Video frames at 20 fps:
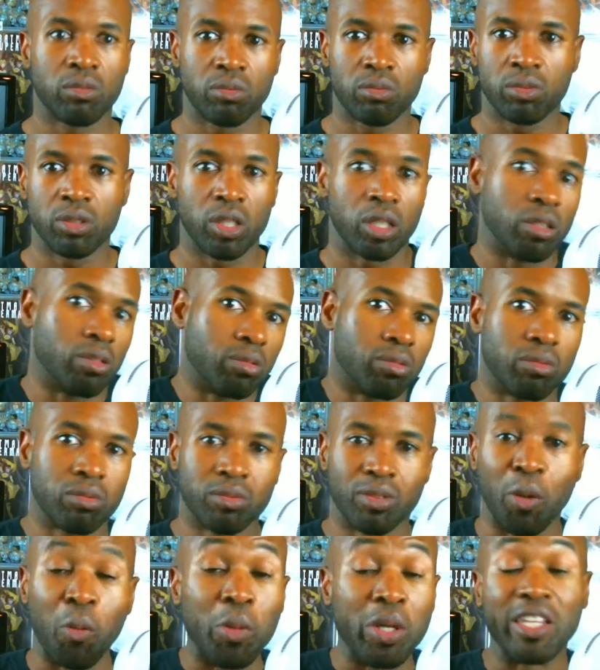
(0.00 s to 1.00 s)
So
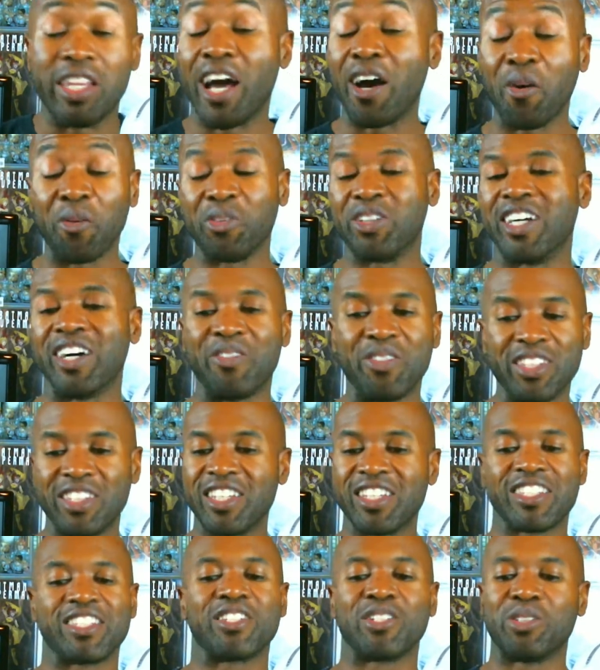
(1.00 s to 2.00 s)
I mean
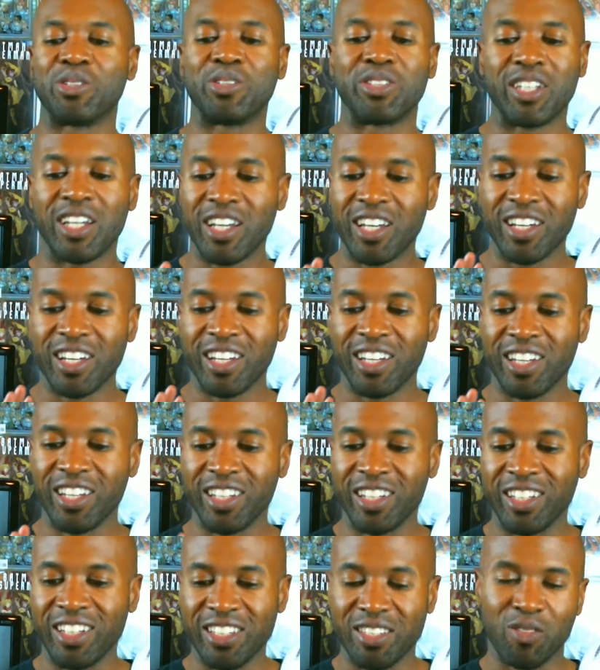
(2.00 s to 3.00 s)
this dude
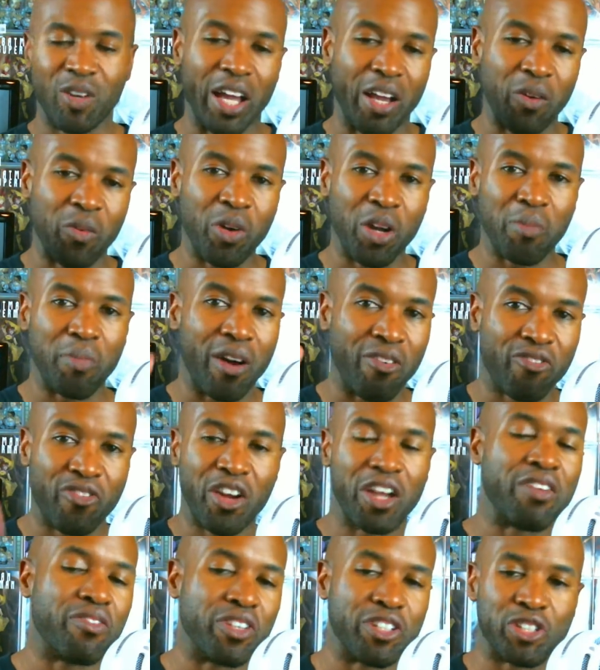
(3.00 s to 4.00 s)
is like one of my
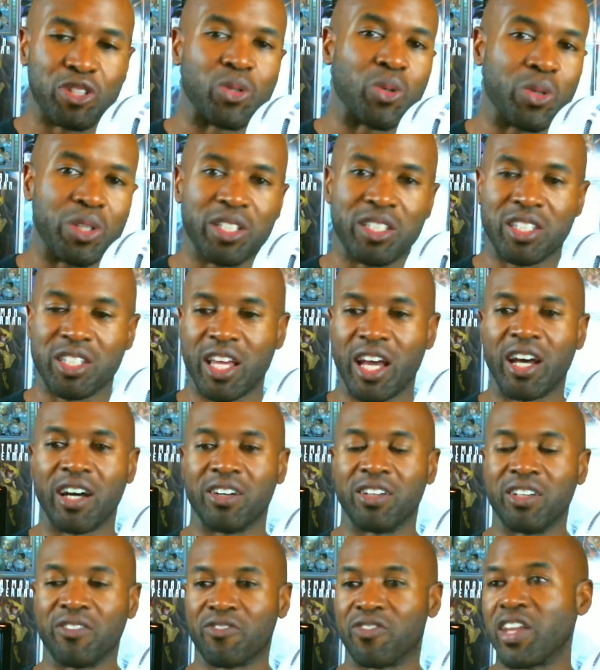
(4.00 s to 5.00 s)
favorite droids now,
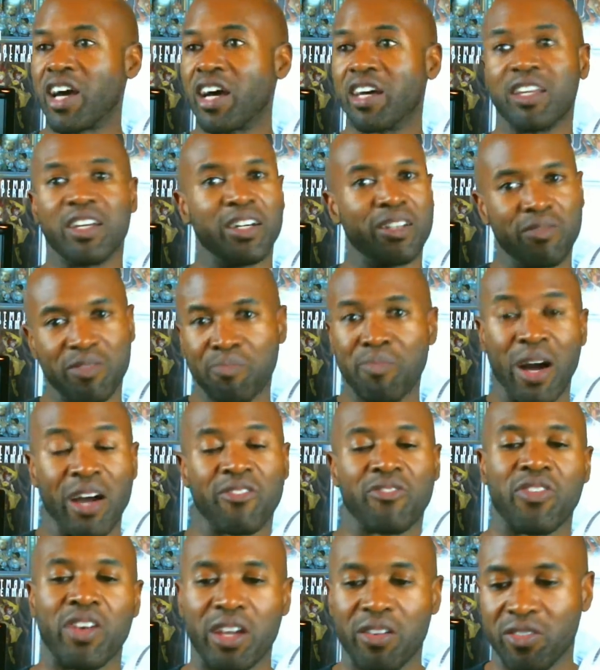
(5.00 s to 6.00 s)
if not my
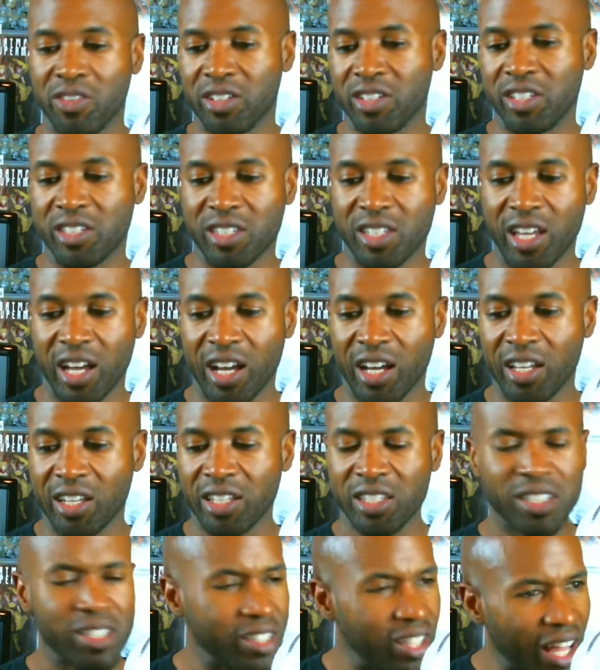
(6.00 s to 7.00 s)
favorite. This guy,
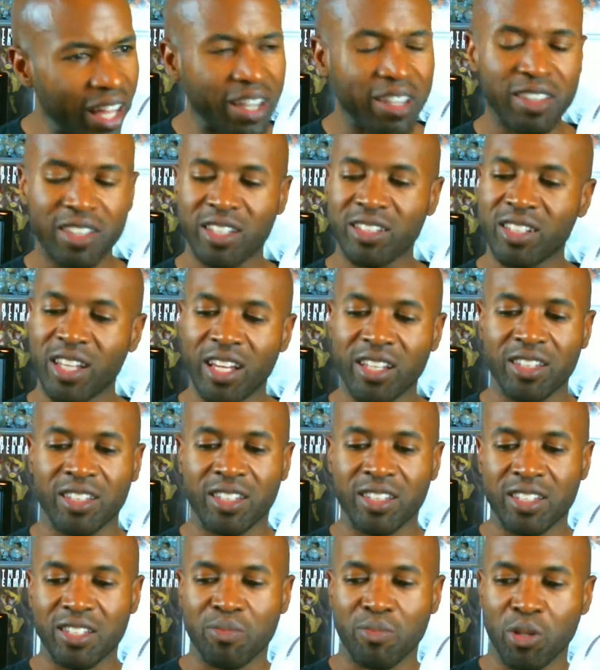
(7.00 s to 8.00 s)
there's a lot that
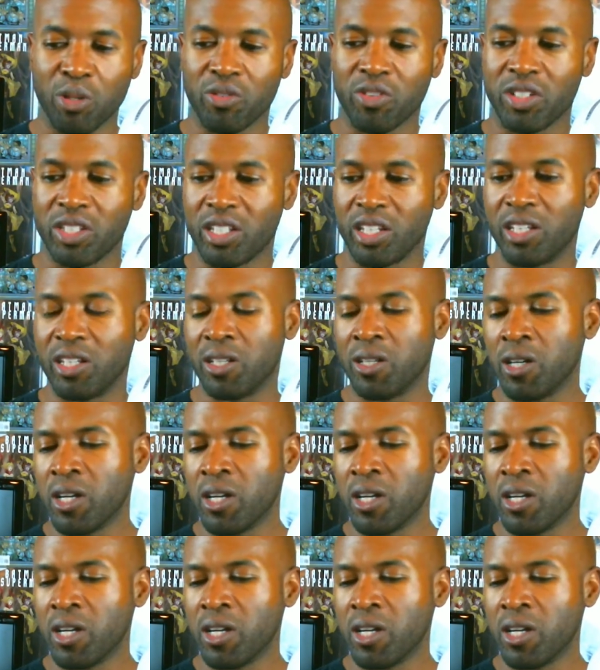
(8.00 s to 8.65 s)
this movie did.